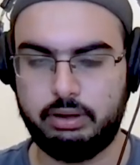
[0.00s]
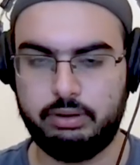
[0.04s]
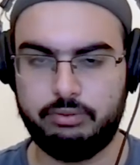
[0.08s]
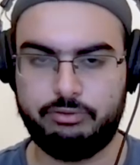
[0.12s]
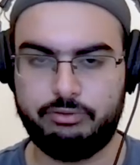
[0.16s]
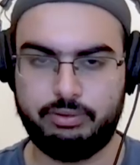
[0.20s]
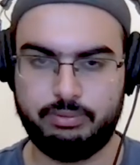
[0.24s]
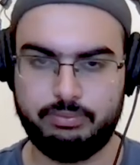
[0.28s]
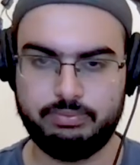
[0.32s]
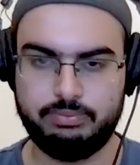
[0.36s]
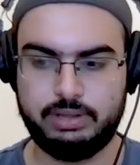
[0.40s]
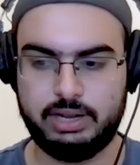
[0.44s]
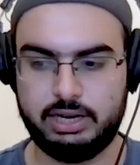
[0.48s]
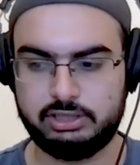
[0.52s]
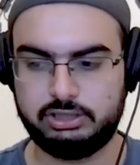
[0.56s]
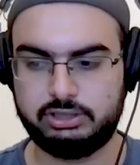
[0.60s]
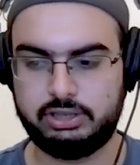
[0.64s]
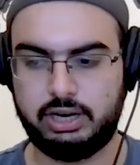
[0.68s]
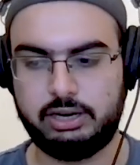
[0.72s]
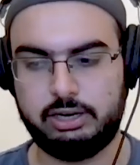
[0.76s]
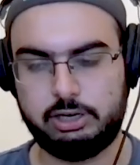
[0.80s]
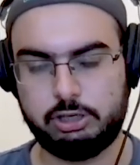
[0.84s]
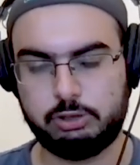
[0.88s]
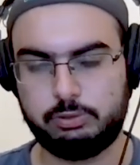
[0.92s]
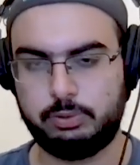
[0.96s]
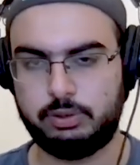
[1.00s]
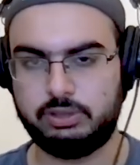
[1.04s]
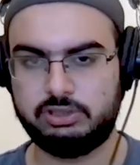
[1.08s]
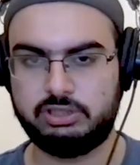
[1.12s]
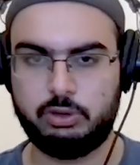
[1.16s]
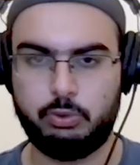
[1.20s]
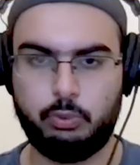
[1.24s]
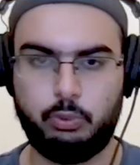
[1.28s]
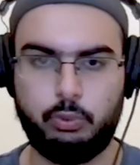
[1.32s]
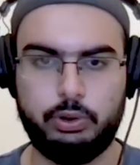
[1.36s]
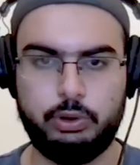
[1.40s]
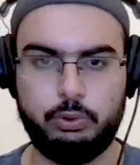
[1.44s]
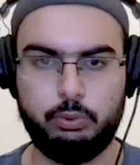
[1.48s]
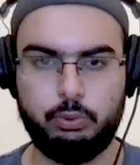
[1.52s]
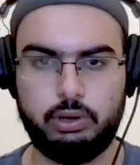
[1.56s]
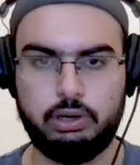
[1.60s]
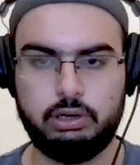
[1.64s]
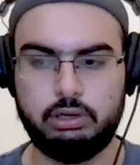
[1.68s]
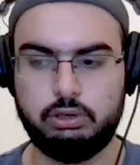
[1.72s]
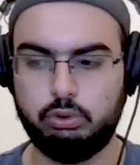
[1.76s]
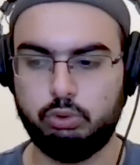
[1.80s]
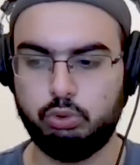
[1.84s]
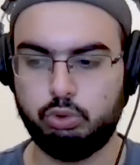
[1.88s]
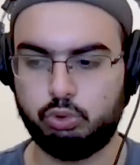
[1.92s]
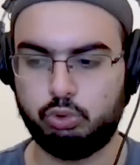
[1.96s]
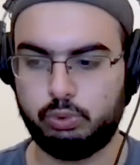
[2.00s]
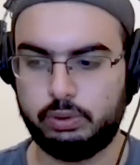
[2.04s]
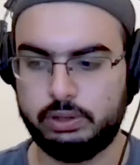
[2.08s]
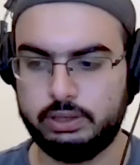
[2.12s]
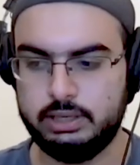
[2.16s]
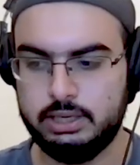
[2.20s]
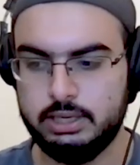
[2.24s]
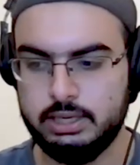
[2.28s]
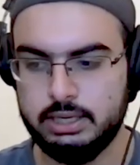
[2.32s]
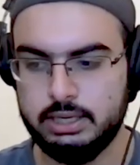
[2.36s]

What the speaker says: from their standards, because they win one, lose one.